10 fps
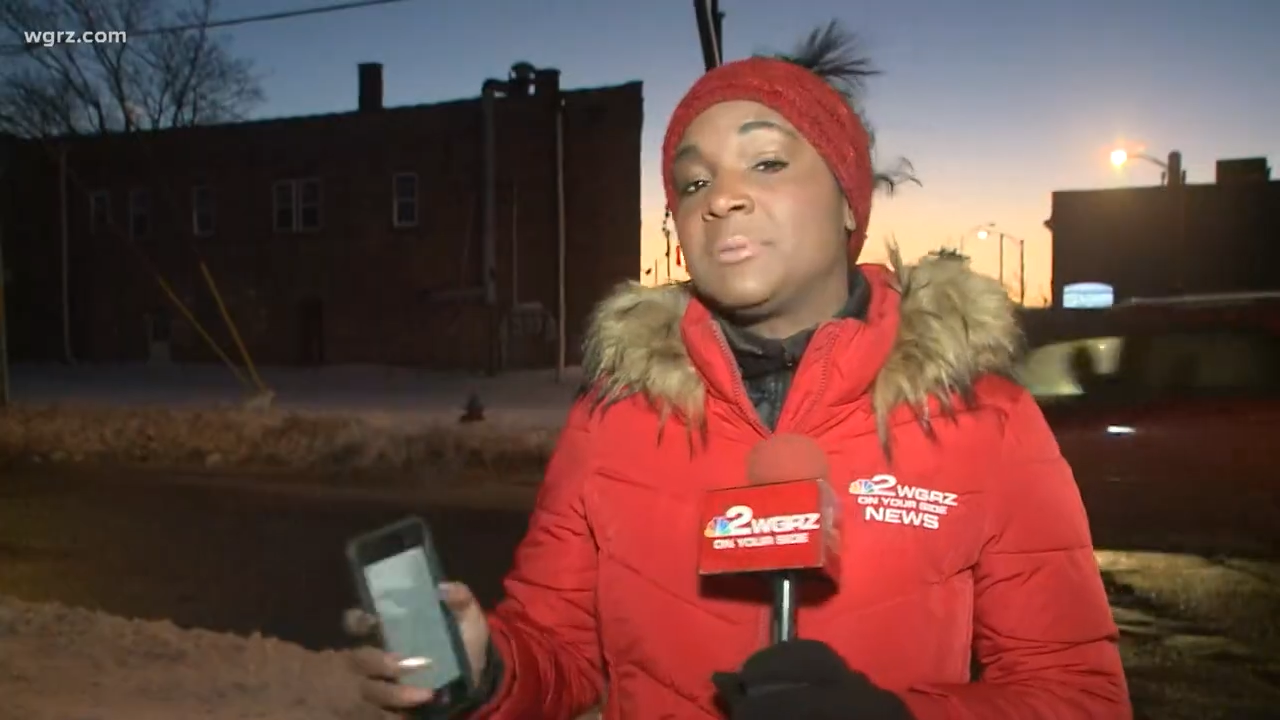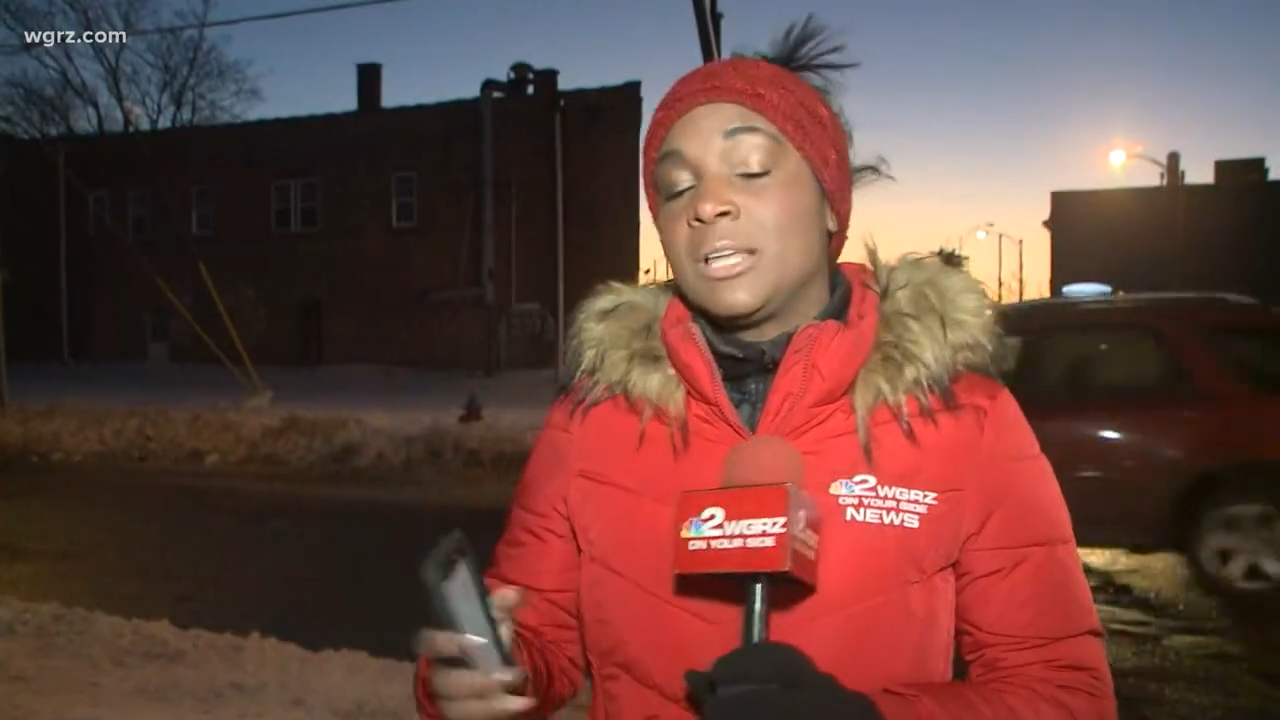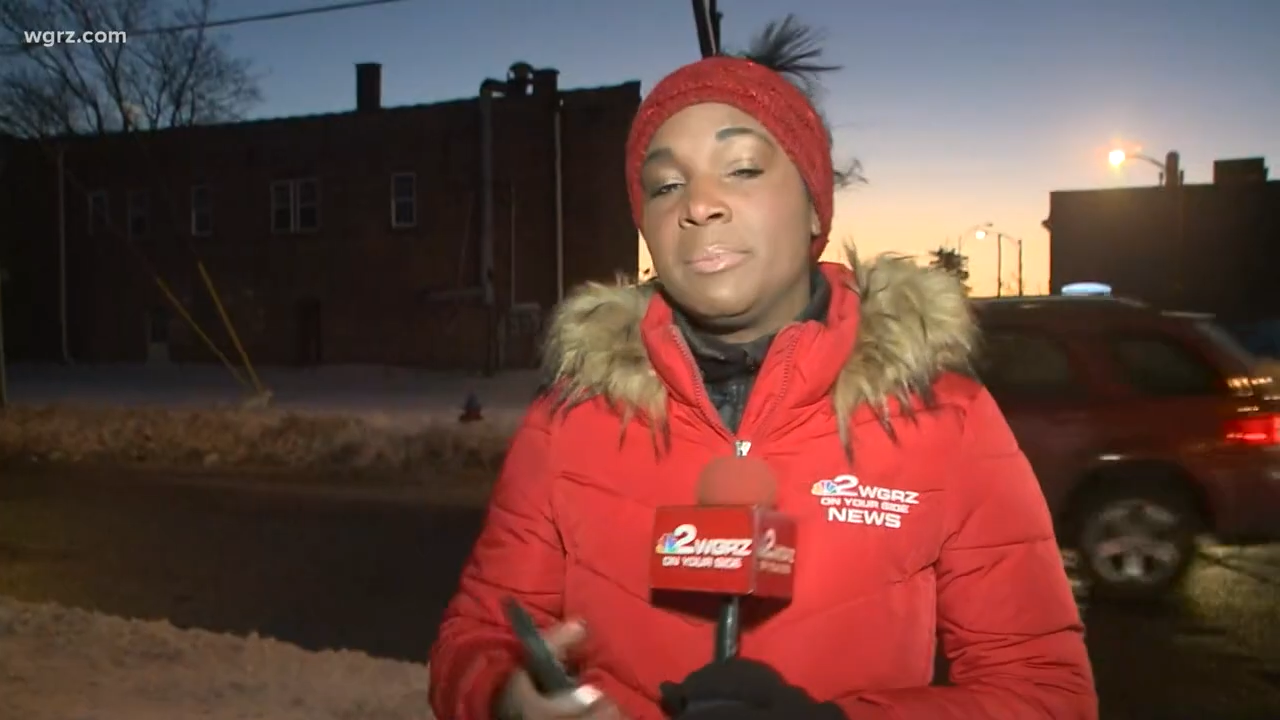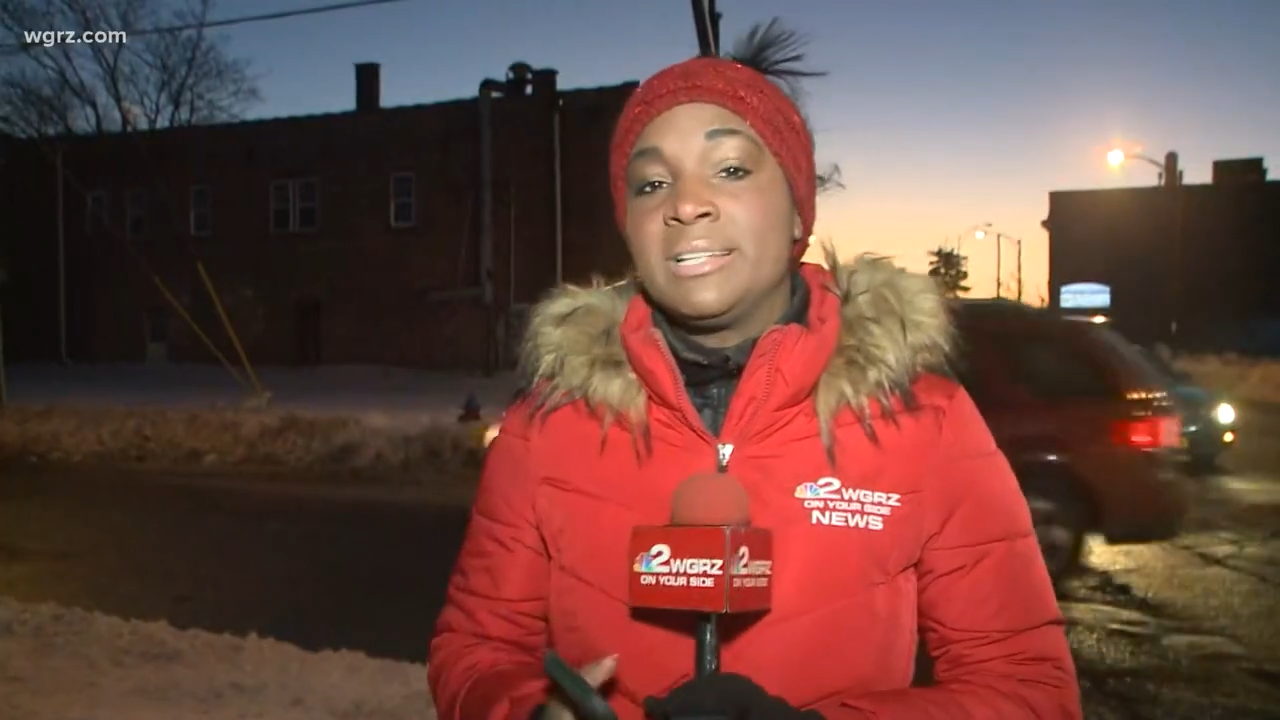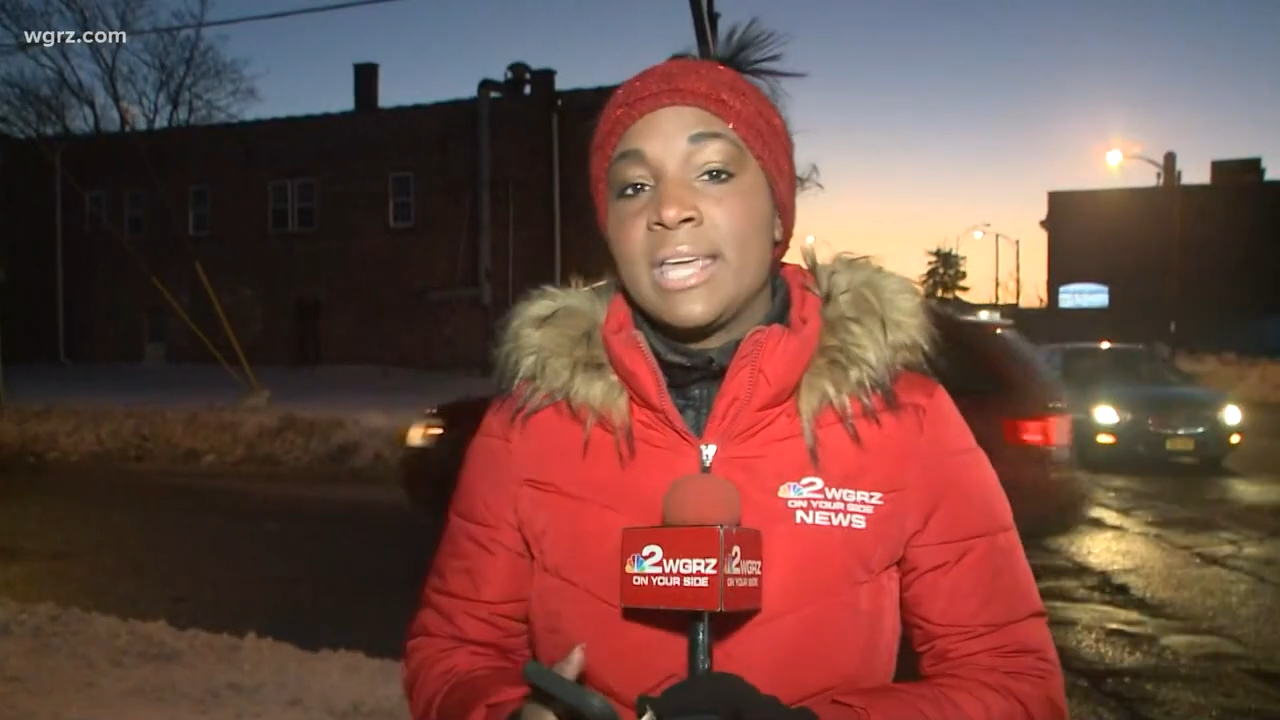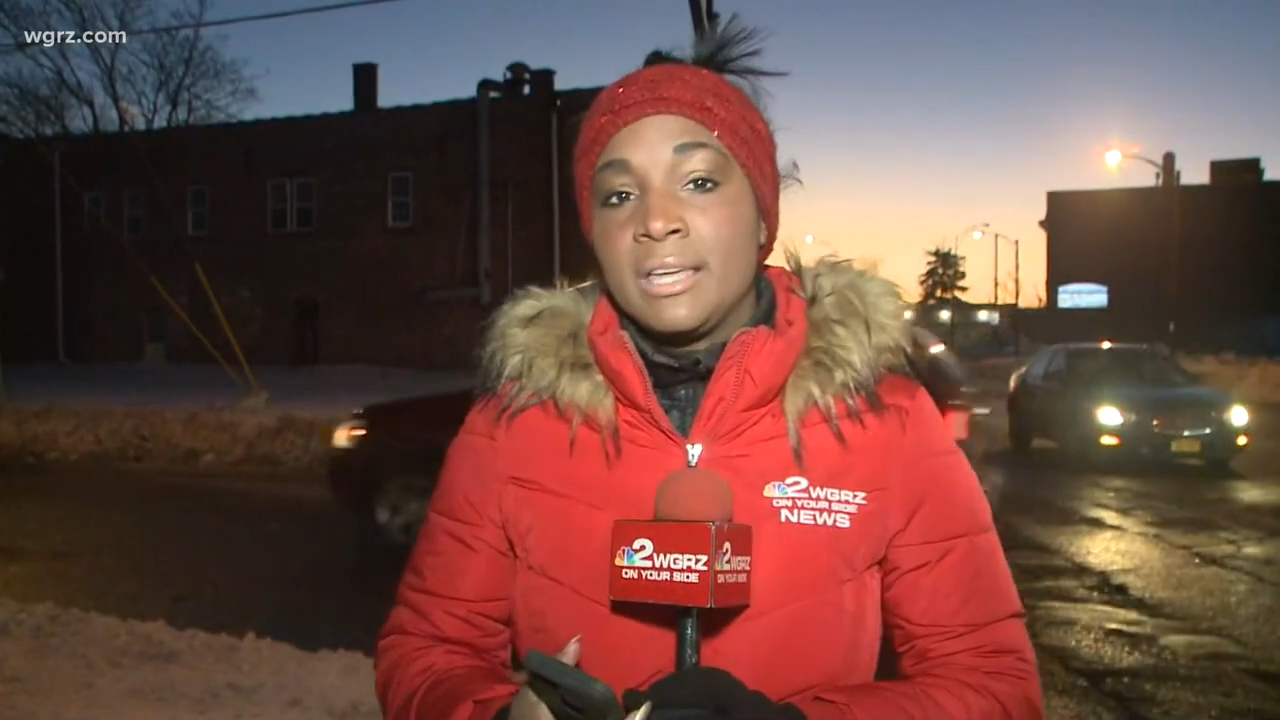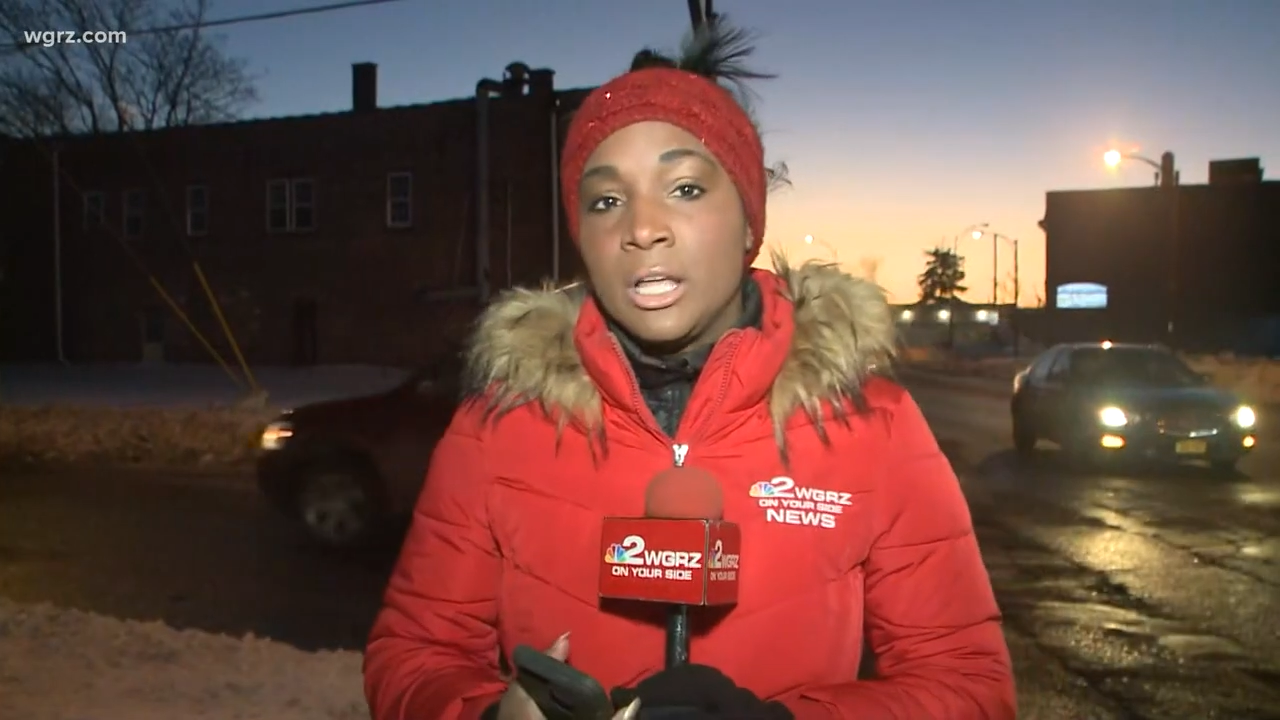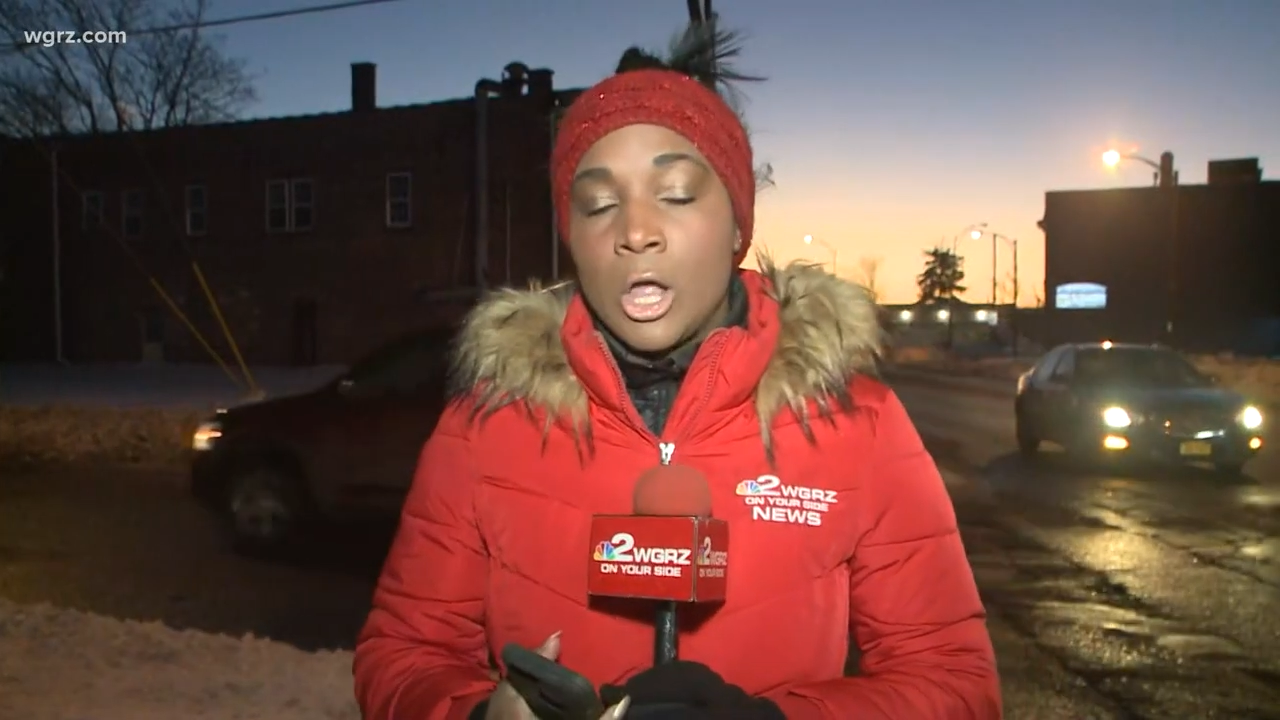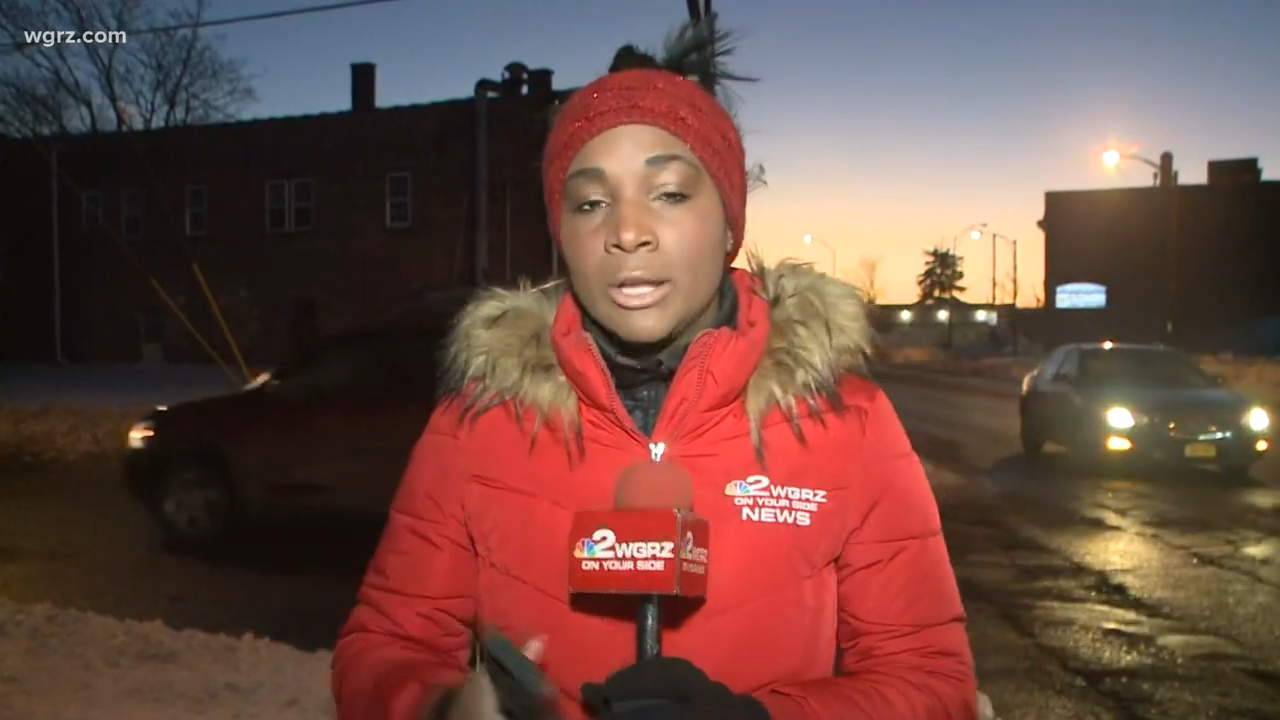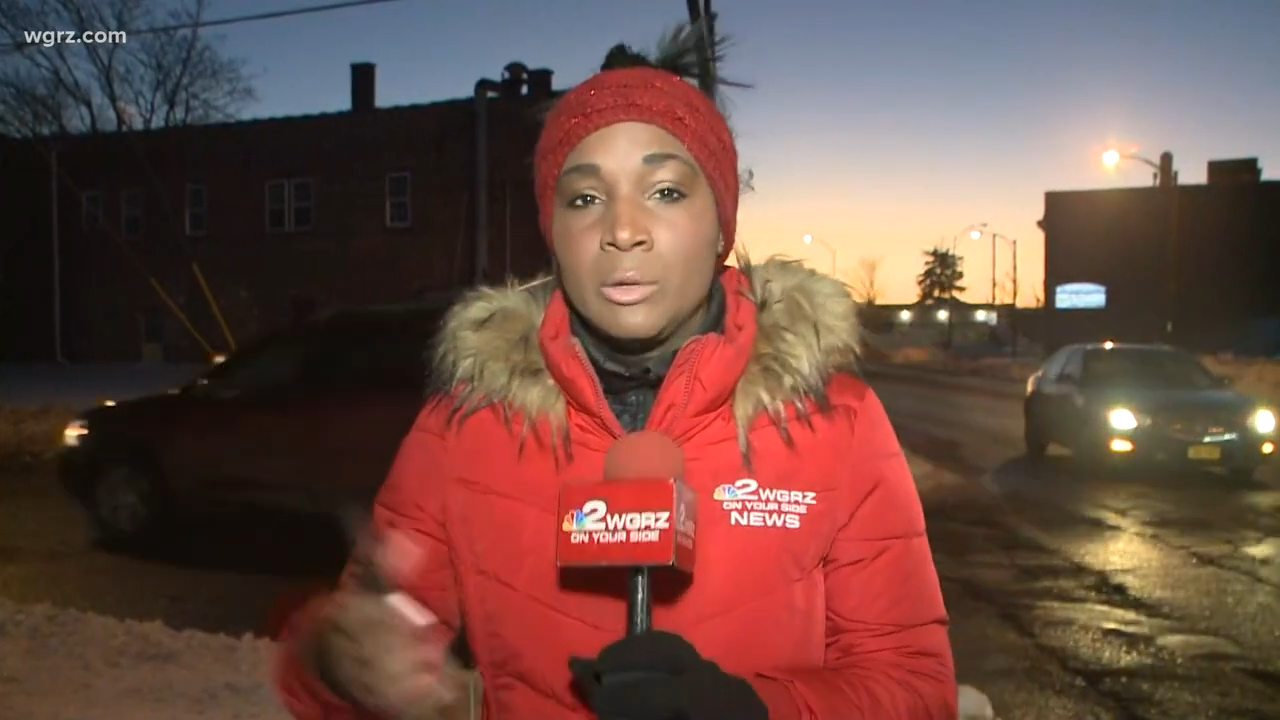can be taken,
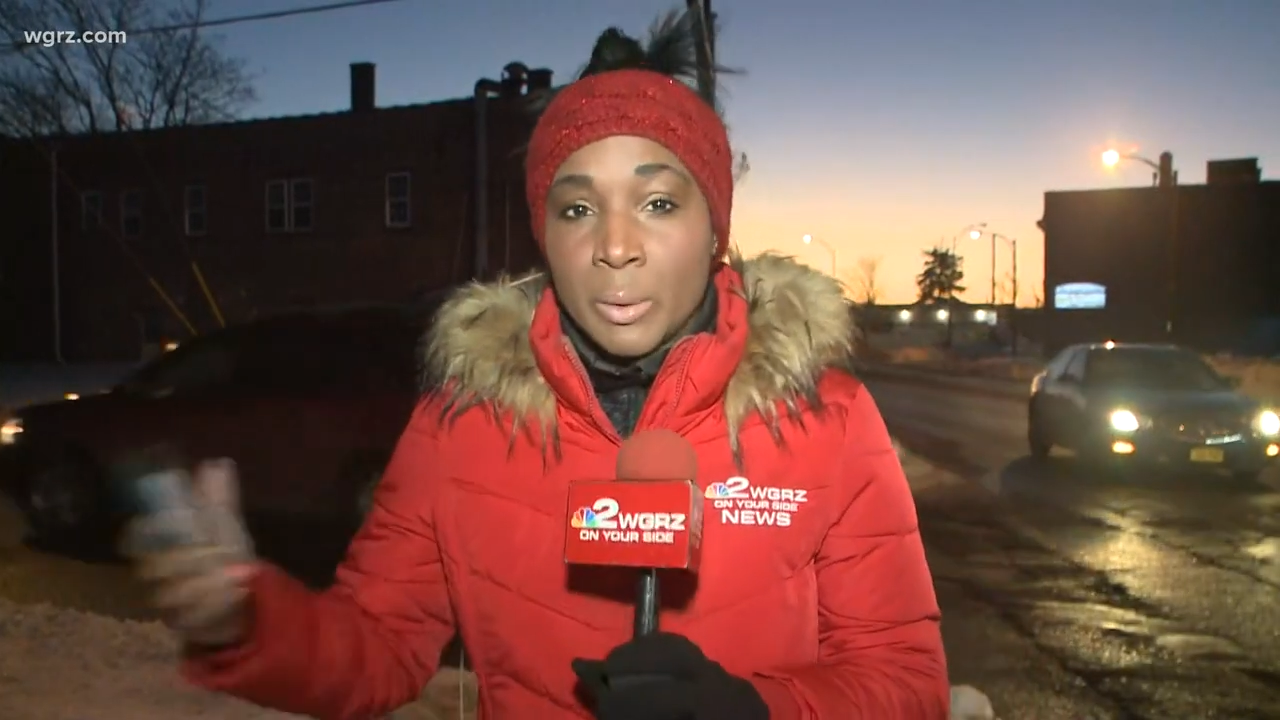Claudine,